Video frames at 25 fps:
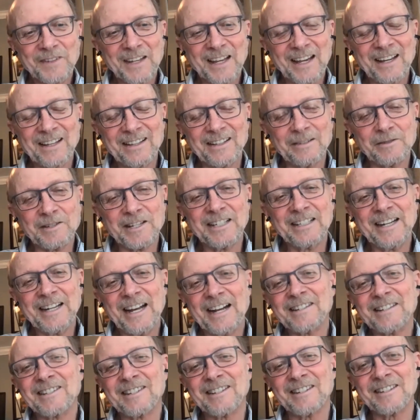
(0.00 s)
and it
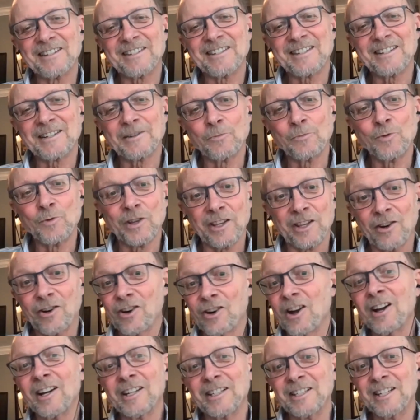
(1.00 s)
connects us with our
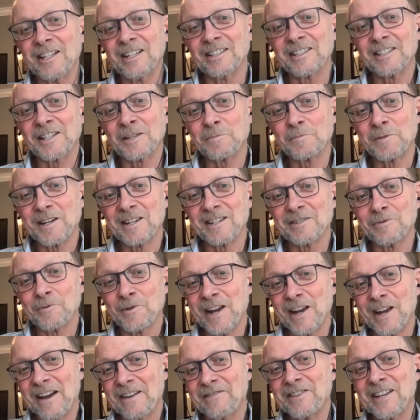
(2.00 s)
audience because we
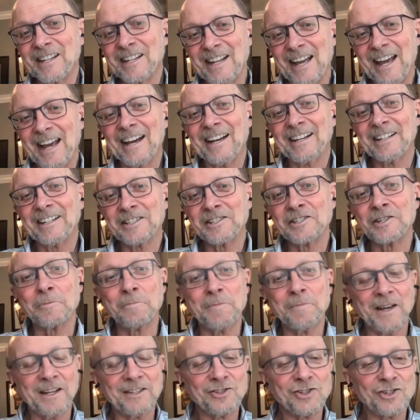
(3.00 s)
have that added
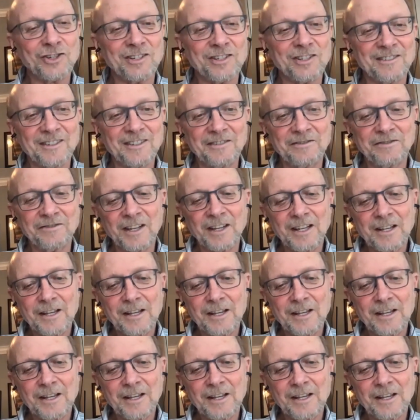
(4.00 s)
dimension of